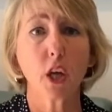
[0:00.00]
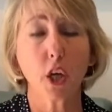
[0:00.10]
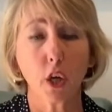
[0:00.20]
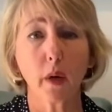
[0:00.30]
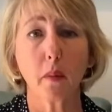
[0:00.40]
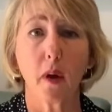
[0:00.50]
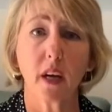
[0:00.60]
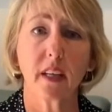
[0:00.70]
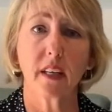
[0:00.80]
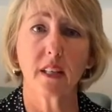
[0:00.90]
Current
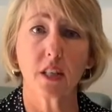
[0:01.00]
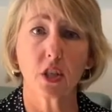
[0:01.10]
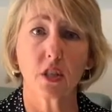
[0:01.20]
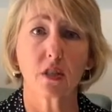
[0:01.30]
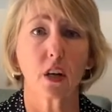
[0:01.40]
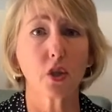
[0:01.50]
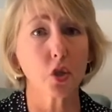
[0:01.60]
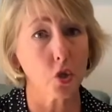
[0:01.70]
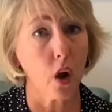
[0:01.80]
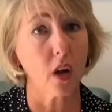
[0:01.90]
market conditions are
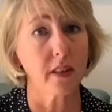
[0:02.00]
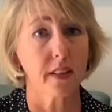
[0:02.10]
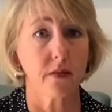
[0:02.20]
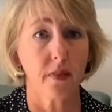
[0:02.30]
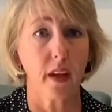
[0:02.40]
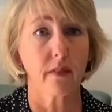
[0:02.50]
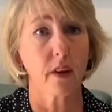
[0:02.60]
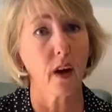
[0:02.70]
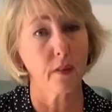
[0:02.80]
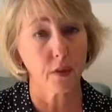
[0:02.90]
strongly in favor
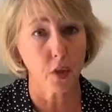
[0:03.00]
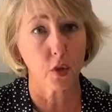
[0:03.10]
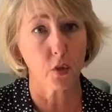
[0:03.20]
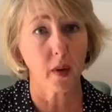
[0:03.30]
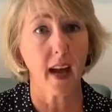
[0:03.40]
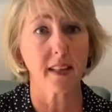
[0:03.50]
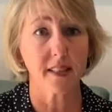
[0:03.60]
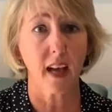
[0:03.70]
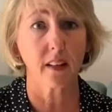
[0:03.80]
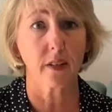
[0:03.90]
of you as
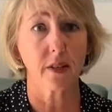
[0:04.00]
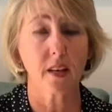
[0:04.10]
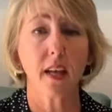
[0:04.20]
sellers.